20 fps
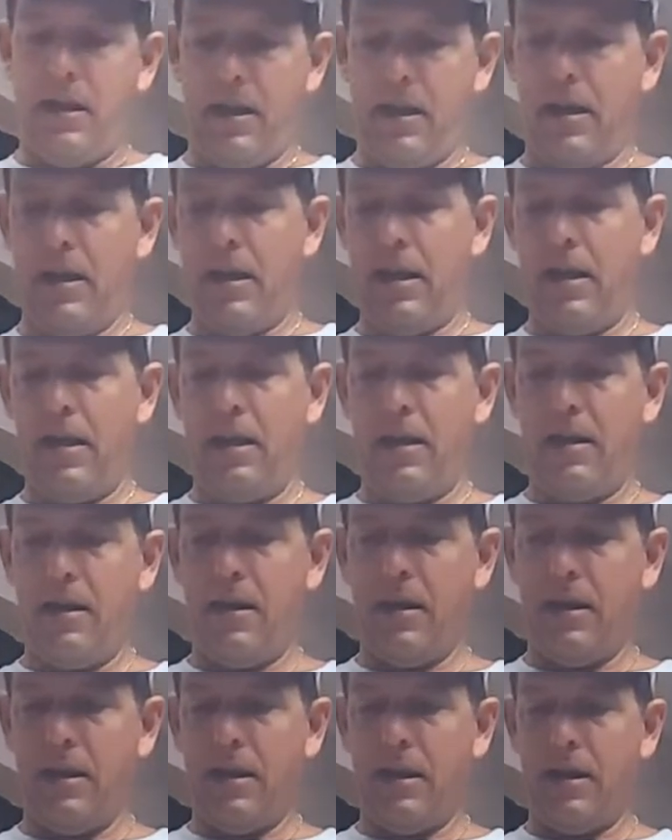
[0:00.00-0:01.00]
and
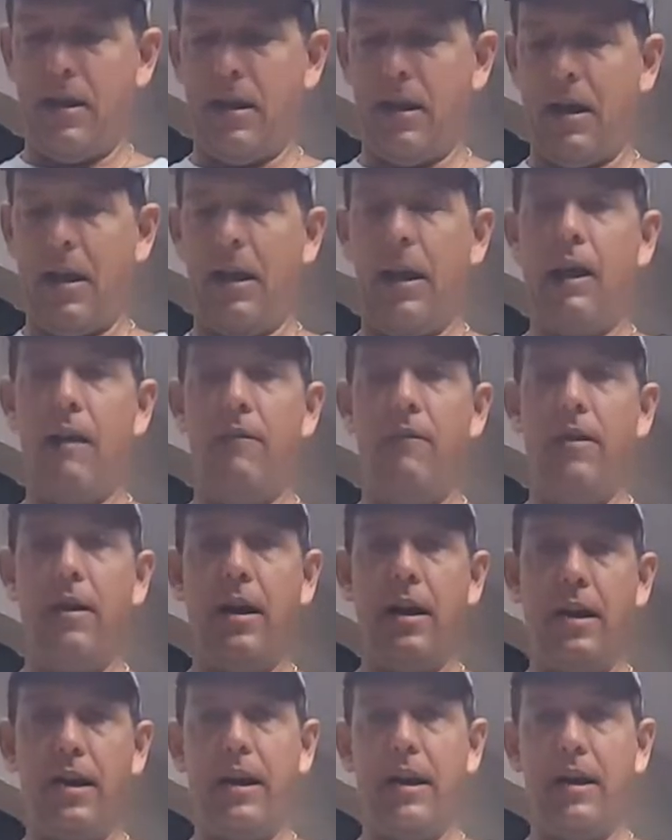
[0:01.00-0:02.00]
I have
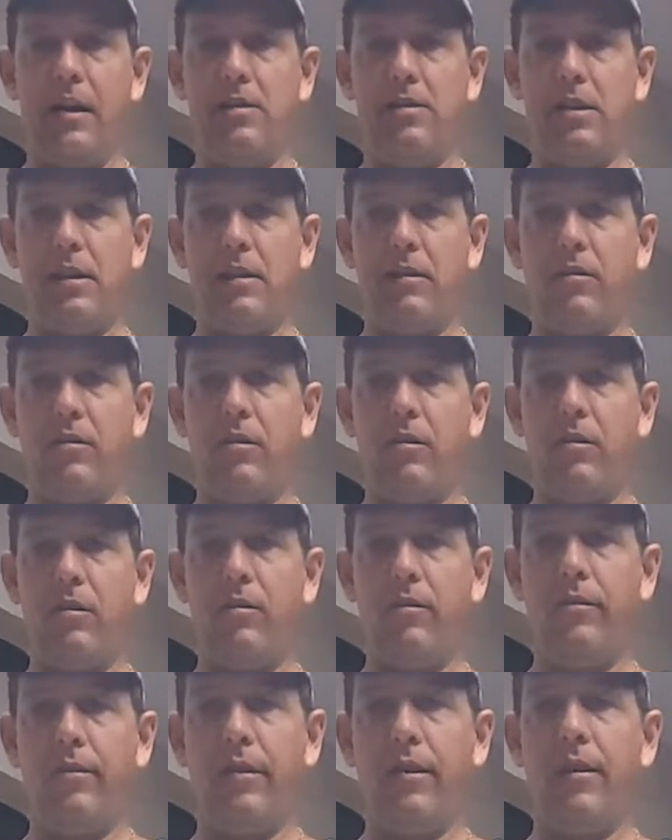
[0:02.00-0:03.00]
not had a chance to
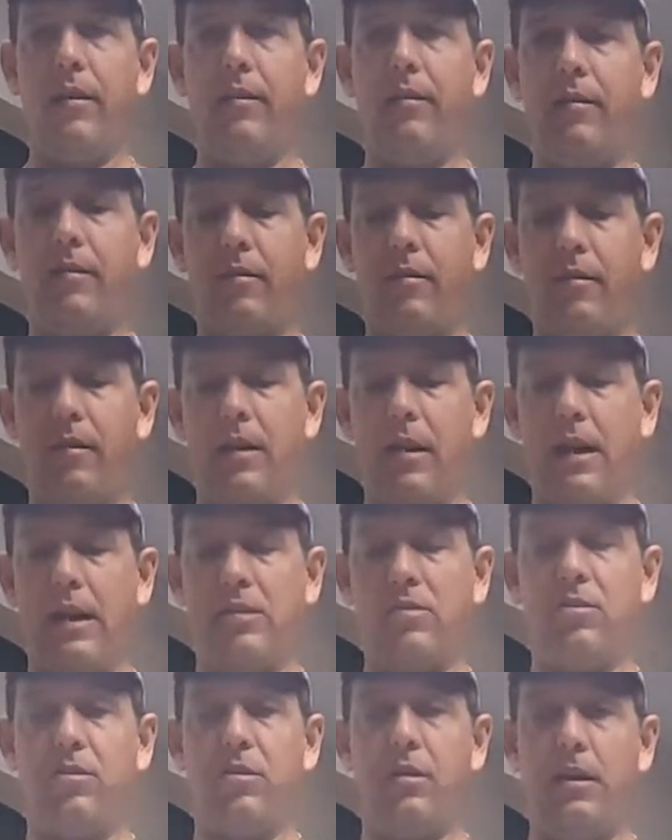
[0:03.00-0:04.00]
use this
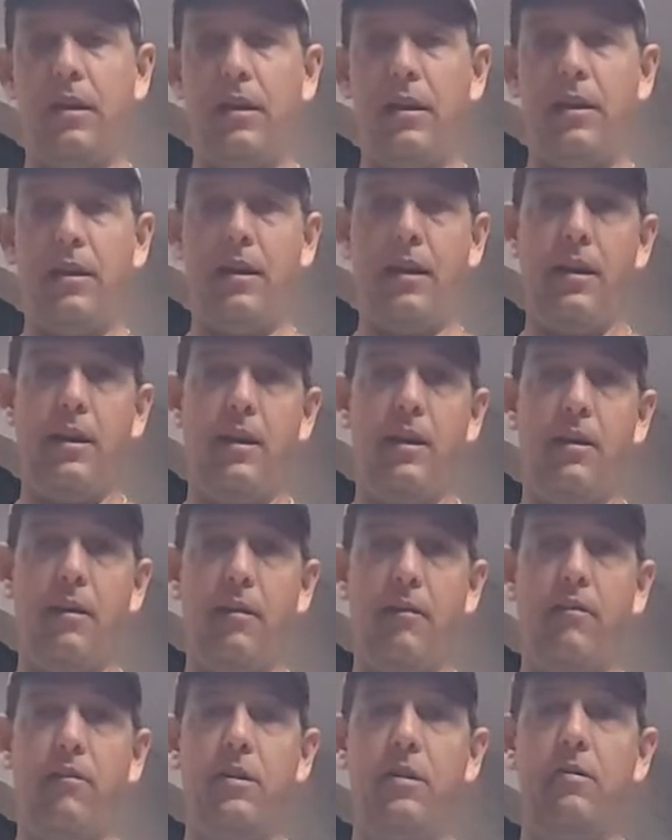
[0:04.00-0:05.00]
actually in
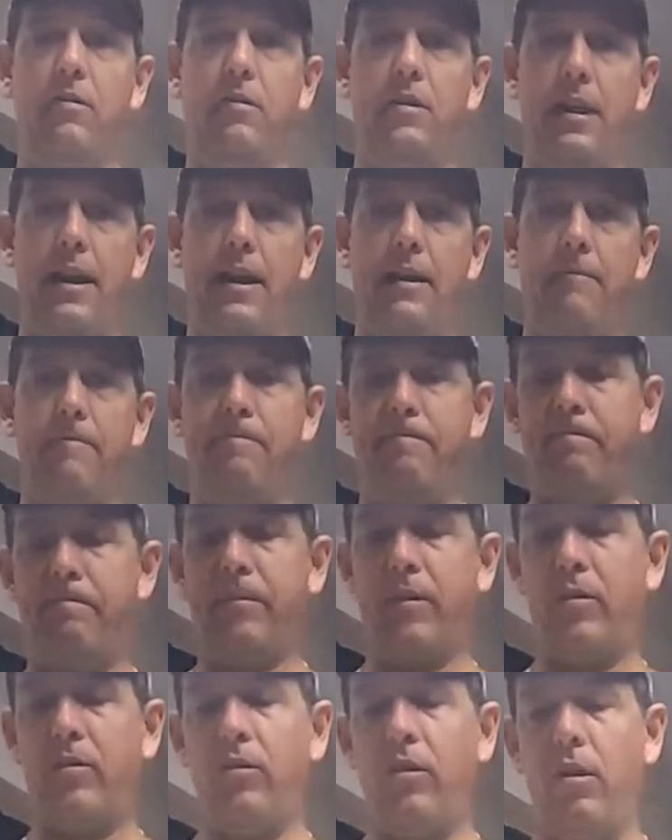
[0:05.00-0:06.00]
the field yet.
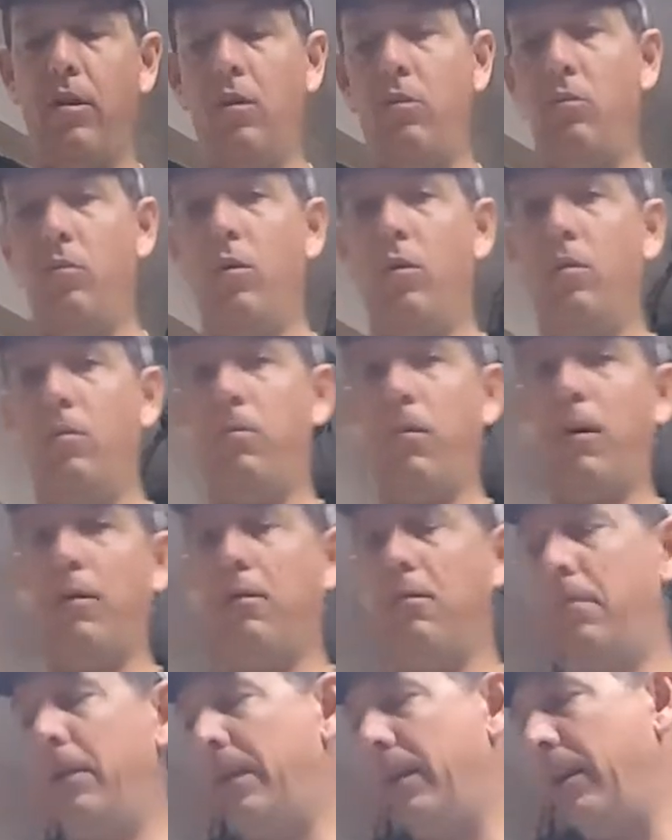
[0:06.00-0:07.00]
So we'll
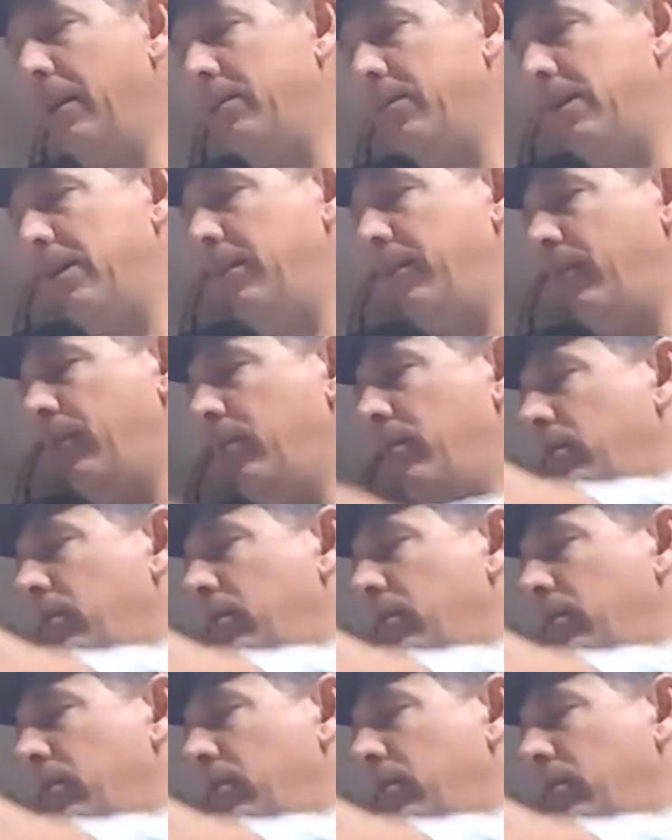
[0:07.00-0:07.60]
probably get a chance to